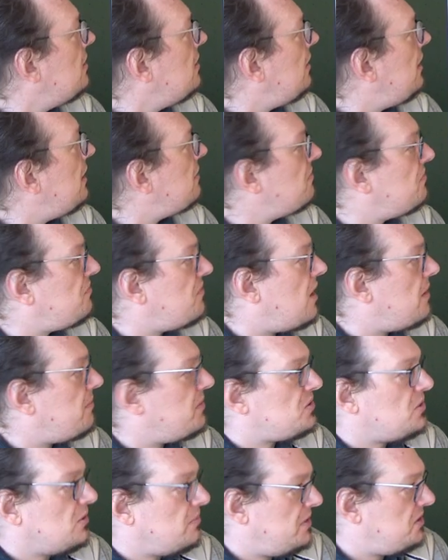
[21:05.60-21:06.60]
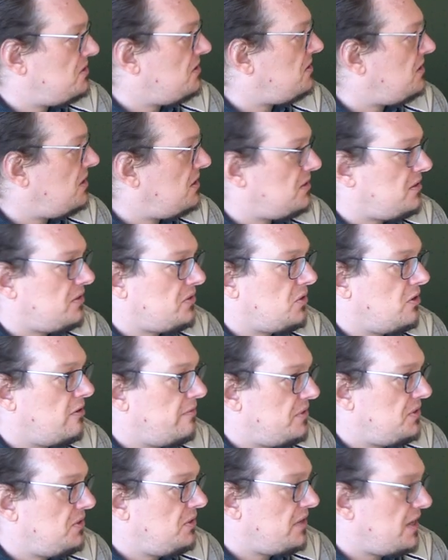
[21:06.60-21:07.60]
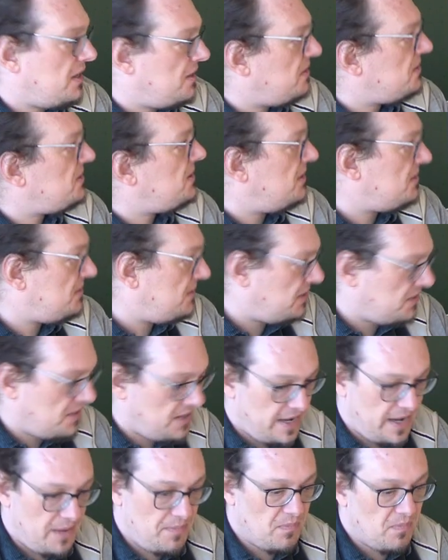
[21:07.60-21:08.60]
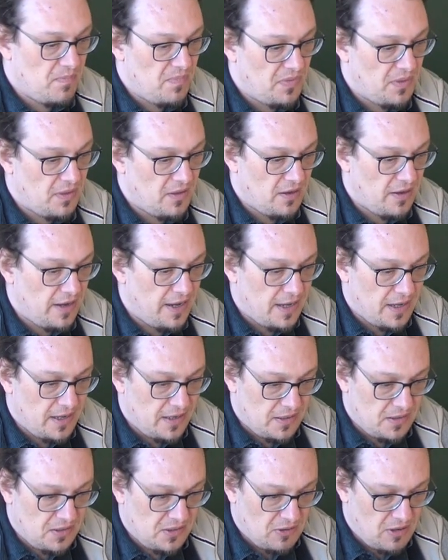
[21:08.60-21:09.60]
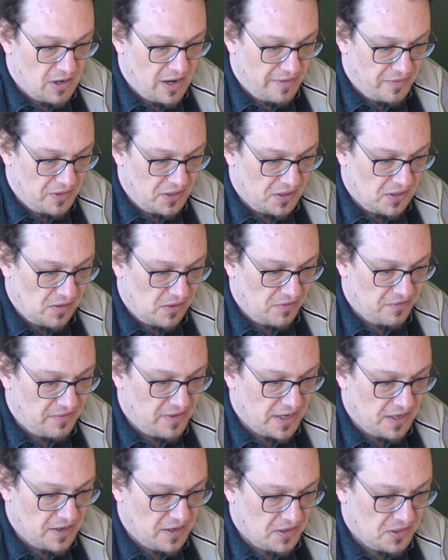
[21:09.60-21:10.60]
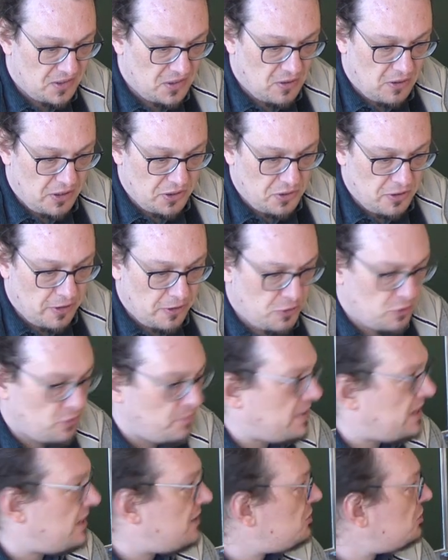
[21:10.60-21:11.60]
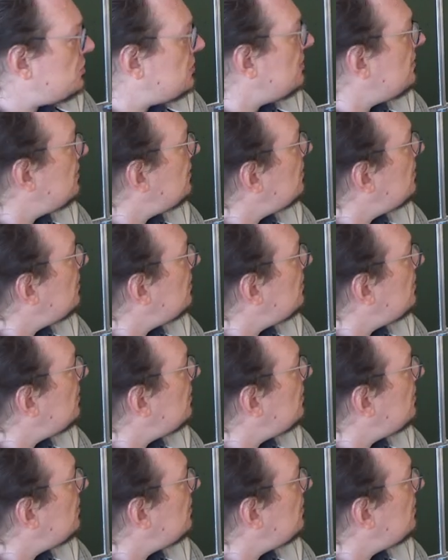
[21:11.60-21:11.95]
like with the Amazon metadata service you can access that name and so I have a little thing that is called cur2bash